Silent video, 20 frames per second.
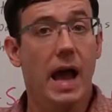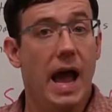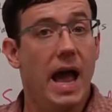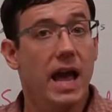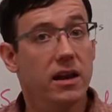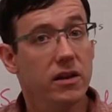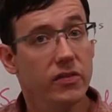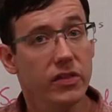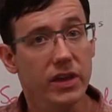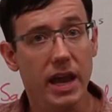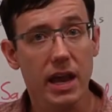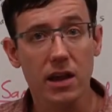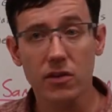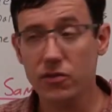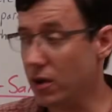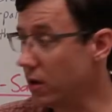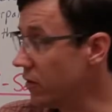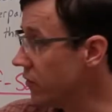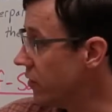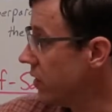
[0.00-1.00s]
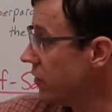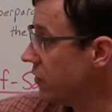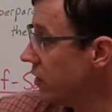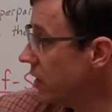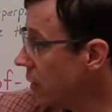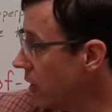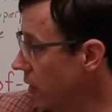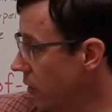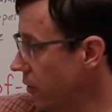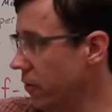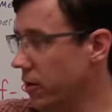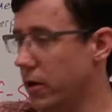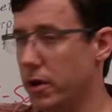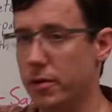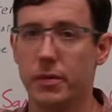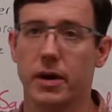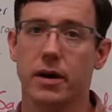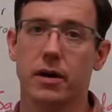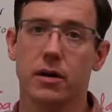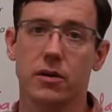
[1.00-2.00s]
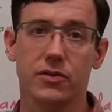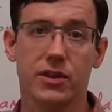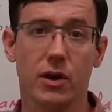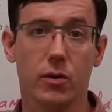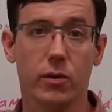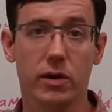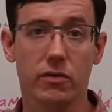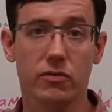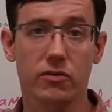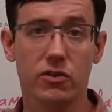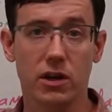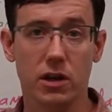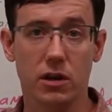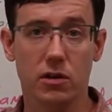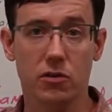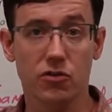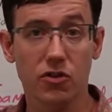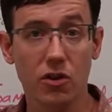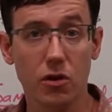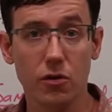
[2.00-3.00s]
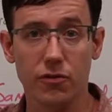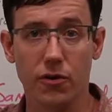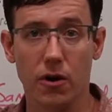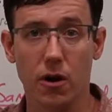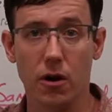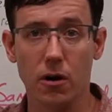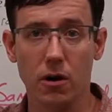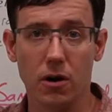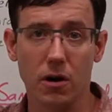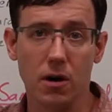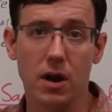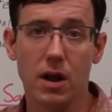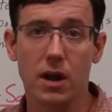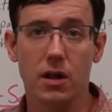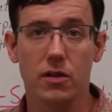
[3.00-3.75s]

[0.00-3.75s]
And in the case of the single neuron models that we've seen so far,